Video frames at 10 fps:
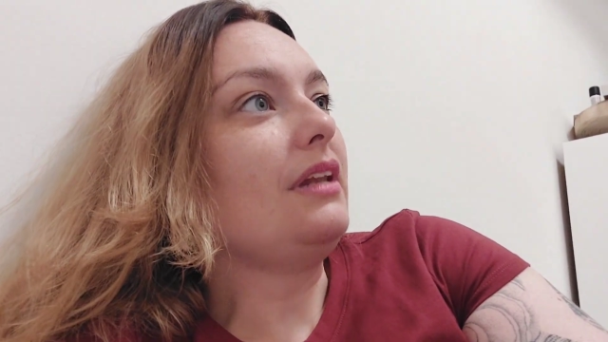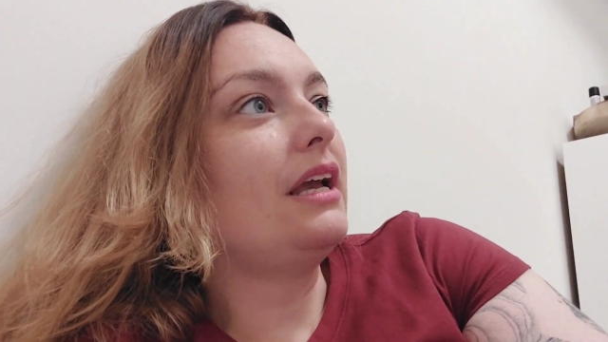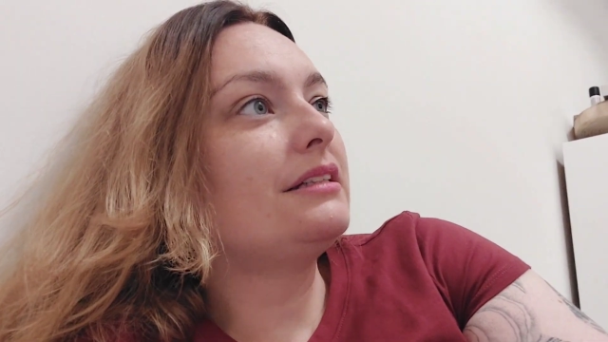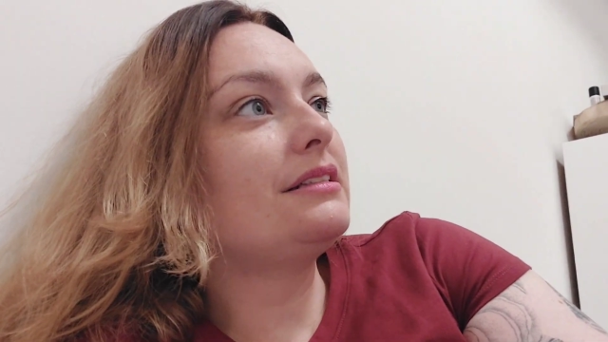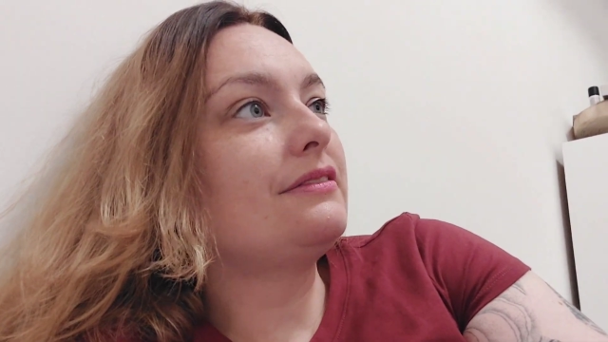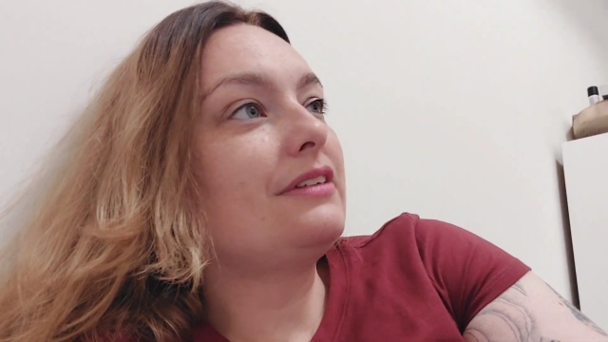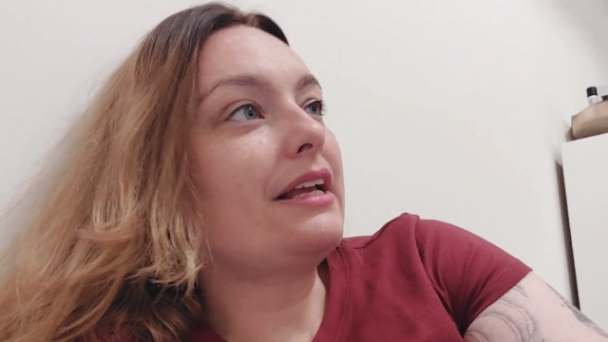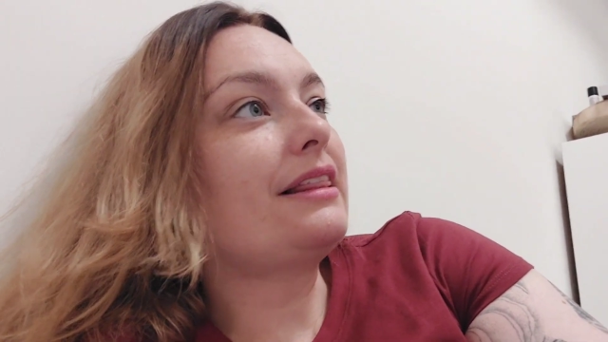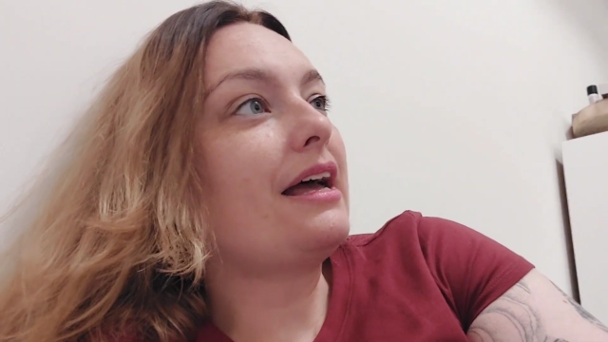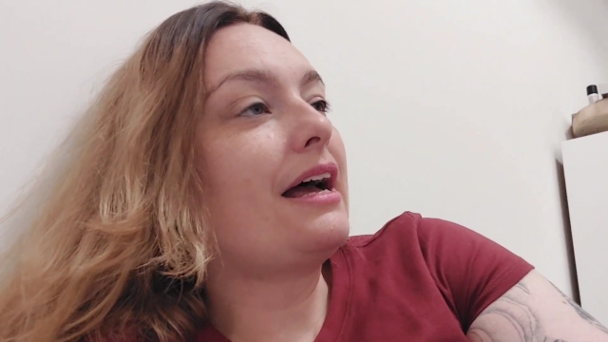and stuff
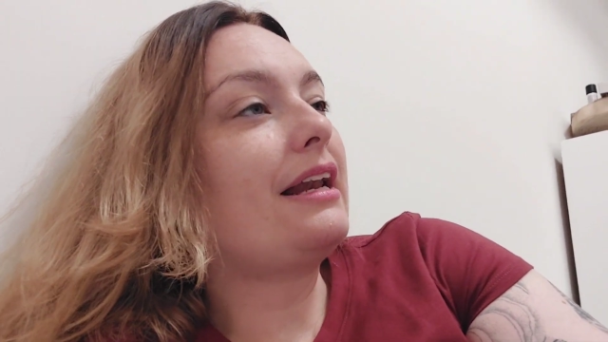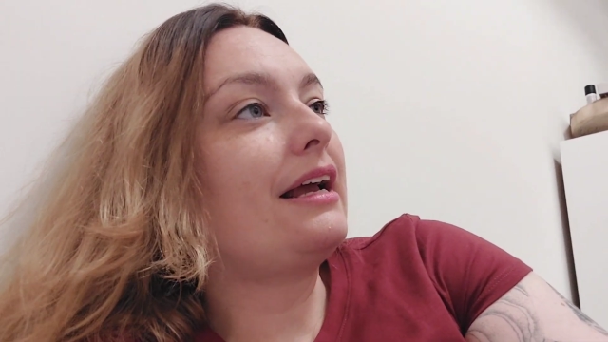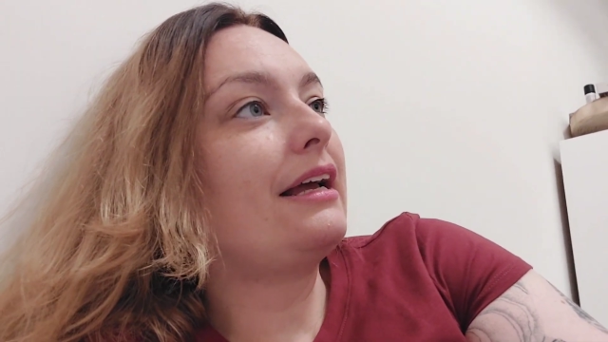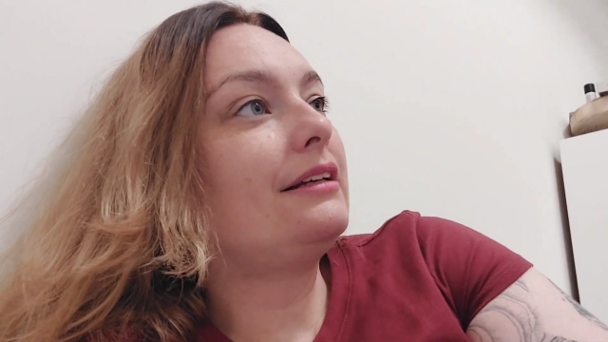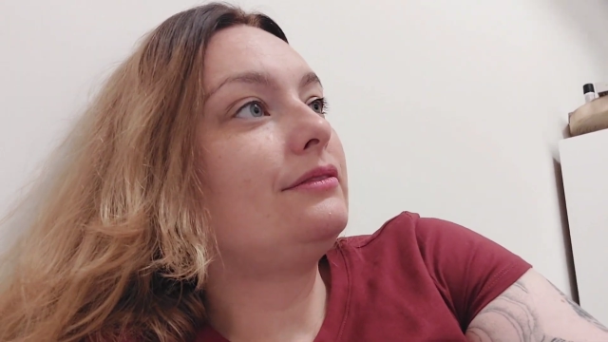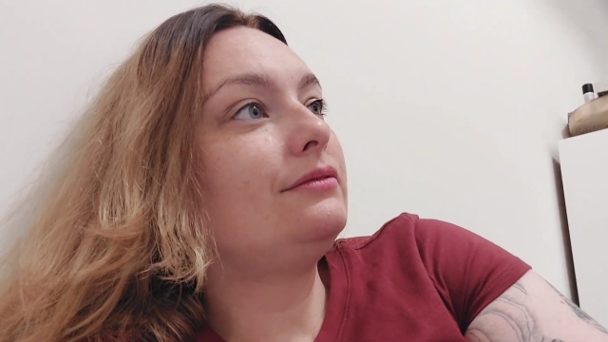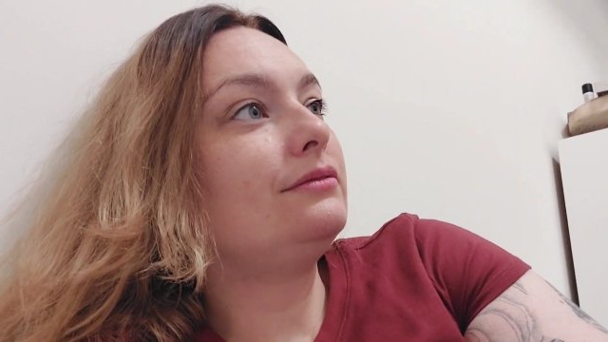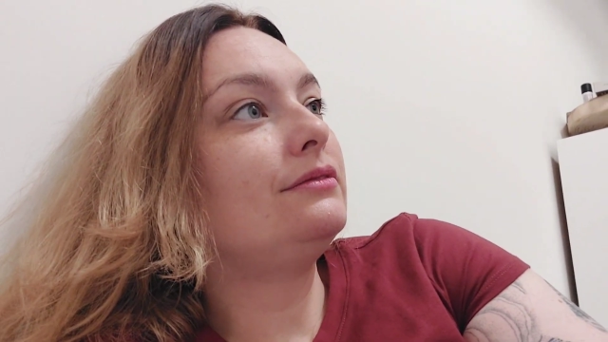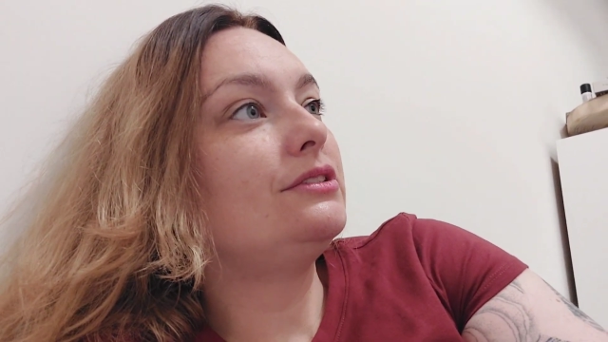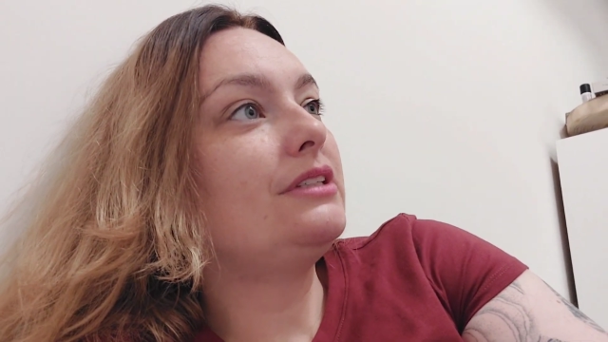like that. And
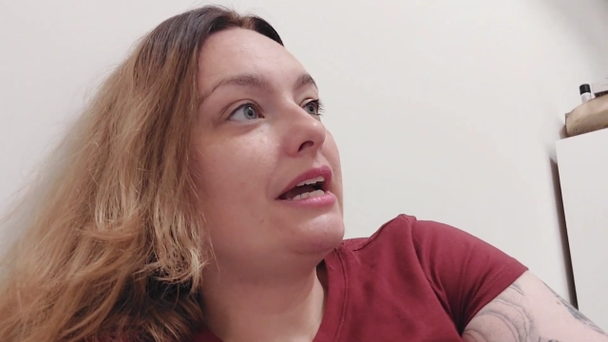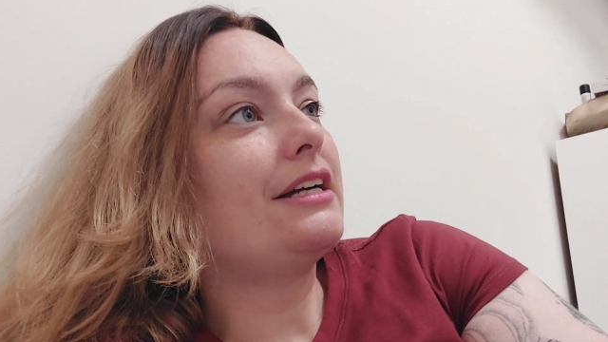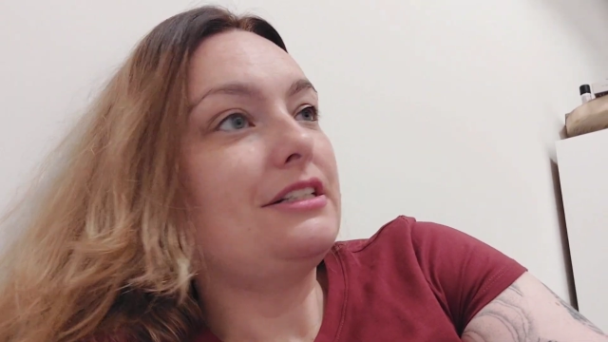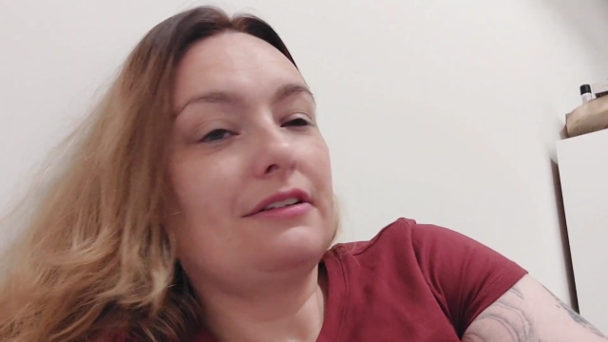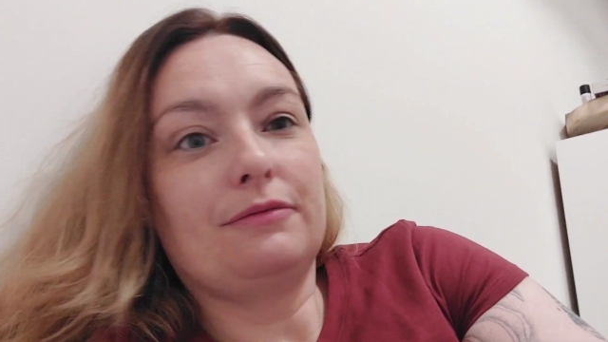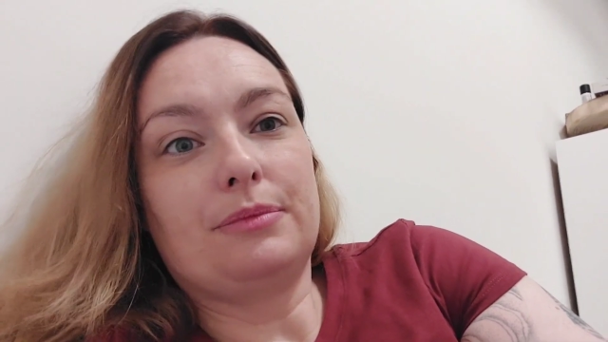shift